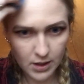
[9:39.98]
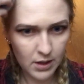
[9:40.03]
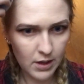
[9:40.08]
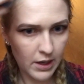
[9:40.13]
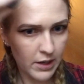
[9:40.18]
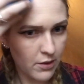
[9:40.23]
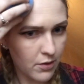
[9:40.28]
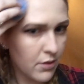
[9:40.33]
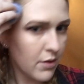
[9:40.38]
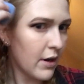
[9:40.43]

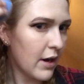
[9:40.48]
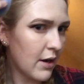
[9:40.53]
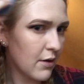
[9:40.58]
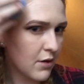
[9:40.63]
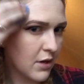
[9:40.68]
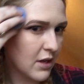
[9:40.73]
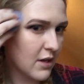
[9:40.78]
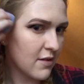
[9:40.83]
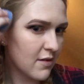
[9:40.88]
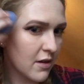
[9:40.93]
I don't know how
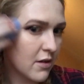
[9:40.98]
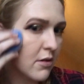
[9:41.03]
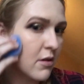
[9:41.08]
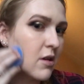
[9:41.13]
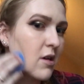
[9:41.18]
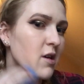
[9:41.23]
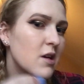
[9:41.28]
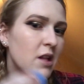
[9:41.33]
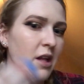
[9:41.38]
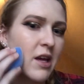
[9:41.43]
good it's gonna
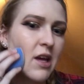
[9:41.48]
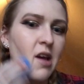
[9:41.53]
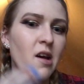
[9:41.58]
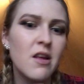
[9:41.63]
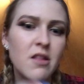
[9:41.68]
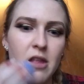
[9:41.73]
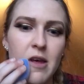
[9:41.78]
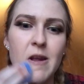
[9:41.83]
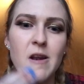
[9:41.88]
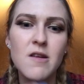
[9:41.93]
look like
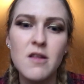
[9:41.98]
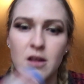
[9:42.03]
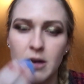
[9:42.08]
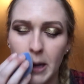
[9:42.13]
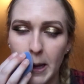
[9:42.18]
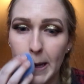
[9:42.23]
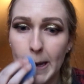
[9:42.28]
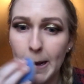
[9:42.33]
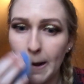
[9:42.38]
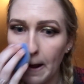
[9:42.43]
at the end of the
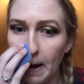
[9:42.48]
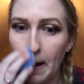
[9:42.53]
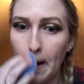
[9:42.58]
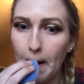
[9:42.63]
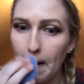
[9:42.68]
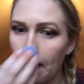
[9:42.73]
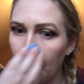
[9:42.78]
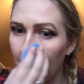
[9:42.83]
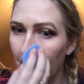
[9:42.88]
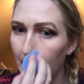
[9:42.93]
night,
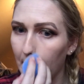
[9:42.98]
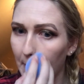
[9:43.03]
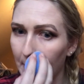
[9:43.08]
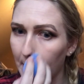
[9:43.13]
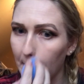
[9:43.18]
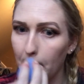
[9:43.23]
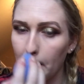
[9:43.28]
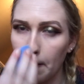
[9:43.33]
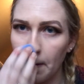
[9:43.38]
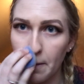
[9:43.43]

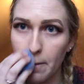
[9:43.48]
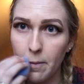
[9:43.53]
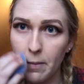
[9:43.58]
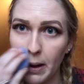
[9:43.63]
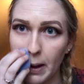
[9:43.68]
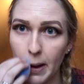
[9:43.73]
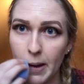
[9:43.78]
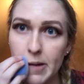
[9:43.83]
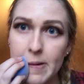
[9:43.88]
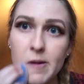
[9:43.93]

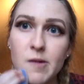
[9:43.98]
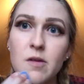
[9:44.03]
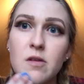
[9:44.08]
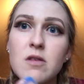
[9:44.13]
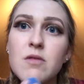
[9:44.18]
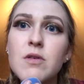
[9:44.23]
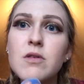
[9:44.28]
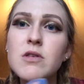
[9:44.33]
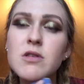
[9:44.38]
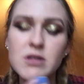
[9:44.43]
but we
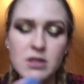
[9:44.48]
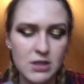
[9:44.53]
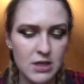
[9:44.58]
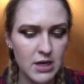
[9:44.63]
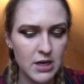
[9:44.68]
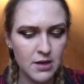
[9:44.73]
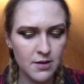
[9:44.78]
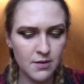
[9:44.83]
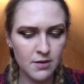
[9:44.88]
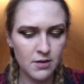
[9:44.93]
will
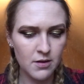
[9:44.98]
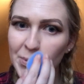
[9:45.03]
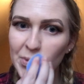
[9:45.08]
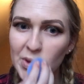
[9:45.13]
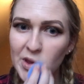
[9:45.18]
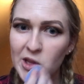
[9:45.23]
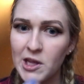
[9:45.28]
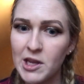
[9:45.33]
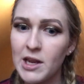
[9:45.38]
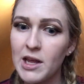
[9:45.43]
see.
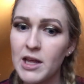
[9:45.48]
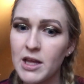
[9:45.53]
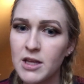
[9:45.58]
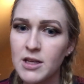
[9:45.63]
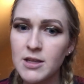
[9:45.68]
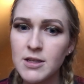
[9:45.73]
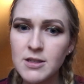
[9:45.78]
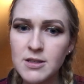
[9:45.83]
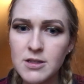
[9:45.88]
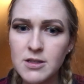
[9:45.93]
It
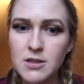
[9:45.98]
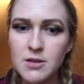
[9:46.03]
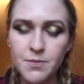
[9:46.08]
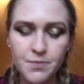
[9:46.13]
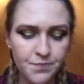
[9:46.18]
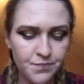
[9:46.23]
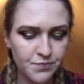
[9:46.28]
is